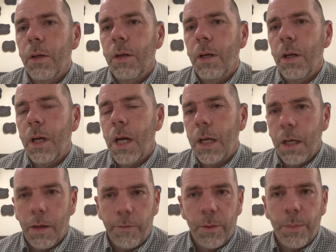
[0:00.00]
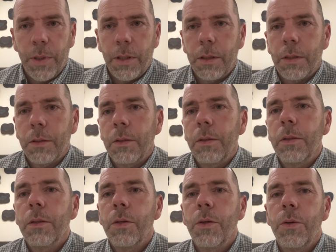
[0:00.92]
a government
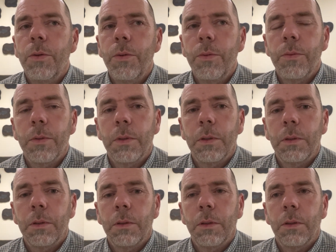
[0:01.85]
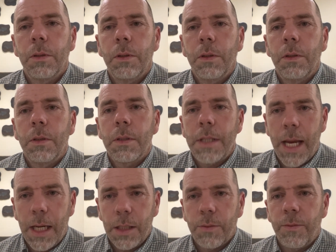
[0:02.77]
who
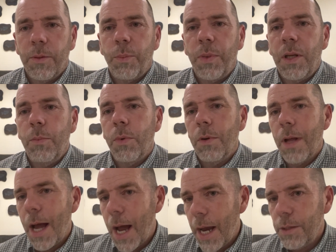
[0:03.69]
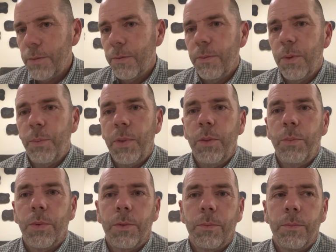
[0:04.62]
takes from the people, hides from the
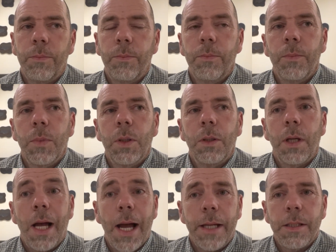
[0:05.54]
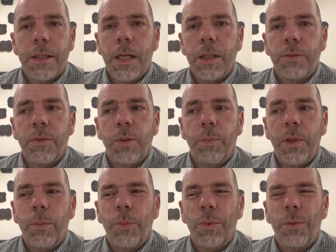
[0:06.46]
people, hides things from the
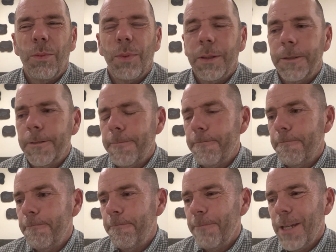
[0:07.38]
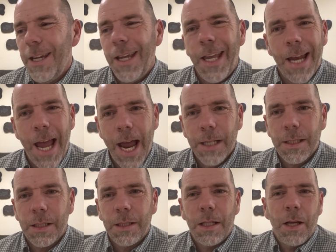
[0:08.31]
people, and acts
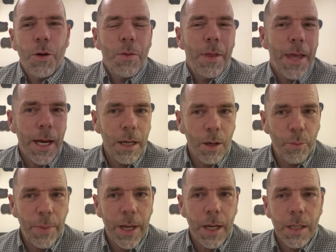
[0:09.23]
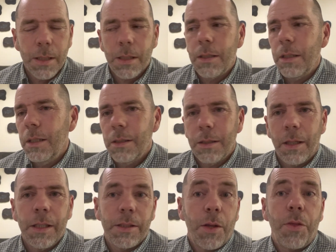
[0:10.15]
as though they know best
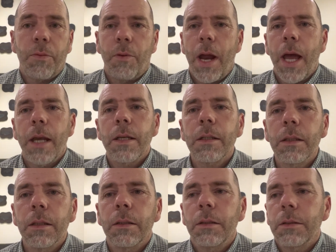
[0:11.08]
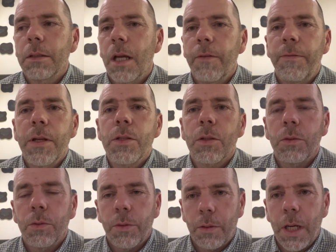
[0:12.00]
is a threat. It's not a
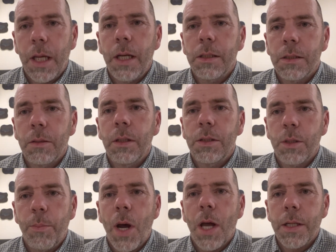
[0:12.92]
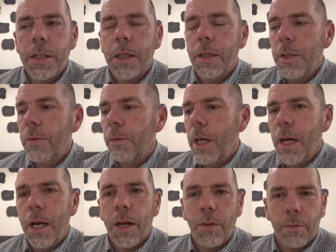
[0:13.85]
physical threat. It's a monetary threat
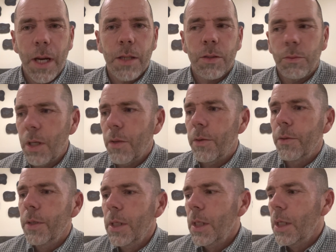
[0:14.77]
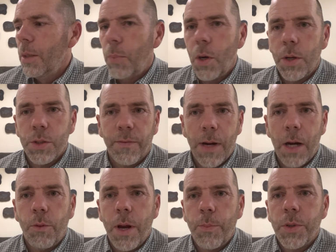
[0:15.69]
and a threat to other parts of our
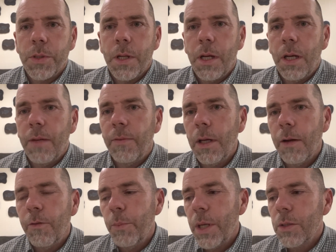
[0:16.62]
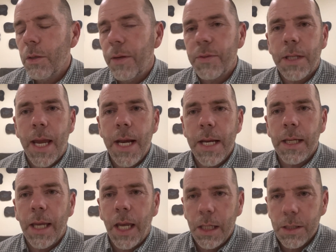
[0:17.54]
representative government. So I've stayed
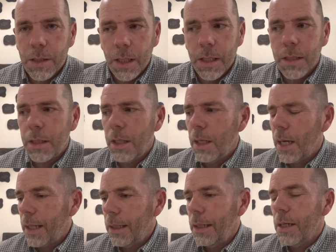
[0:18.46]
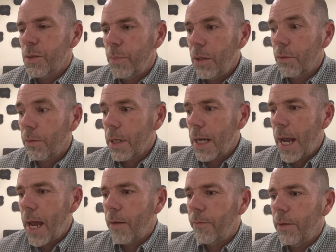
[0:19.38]
engaged since then. I think it's been
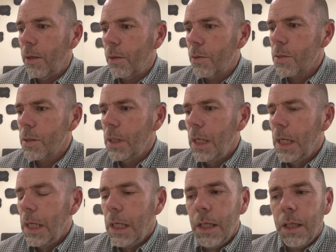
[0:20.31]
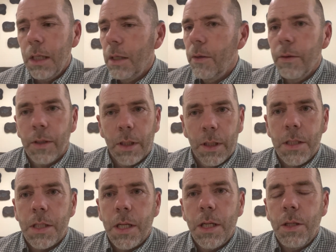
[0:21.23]
3.5 years.
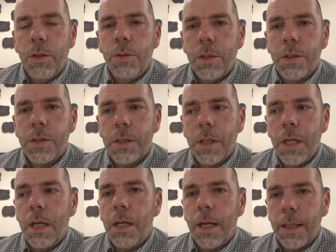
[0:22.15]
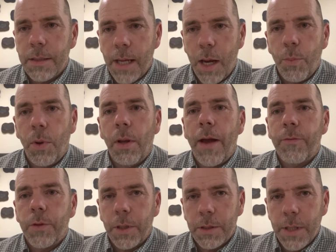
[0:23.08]
Continued to see example
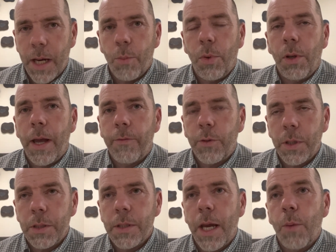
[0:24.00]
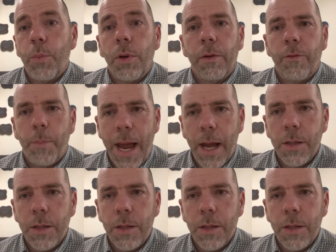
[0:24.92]
after example after example of bad